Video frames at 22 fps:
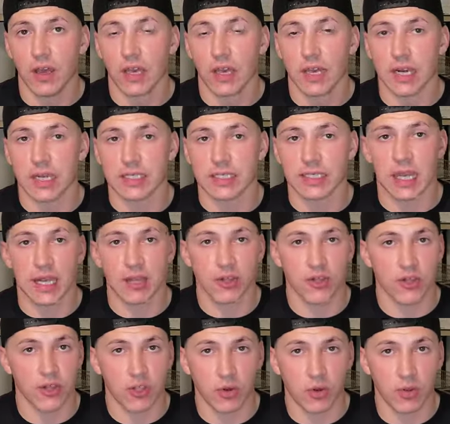and he's not
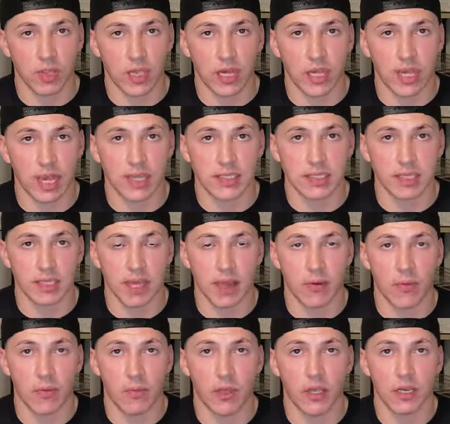just showing that he has the
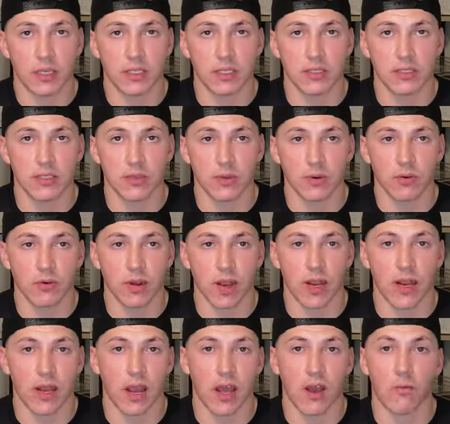capability to do it
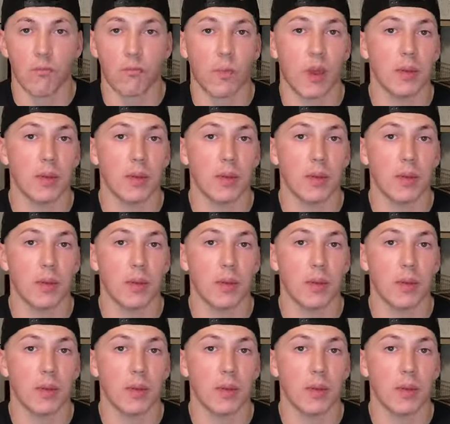right now.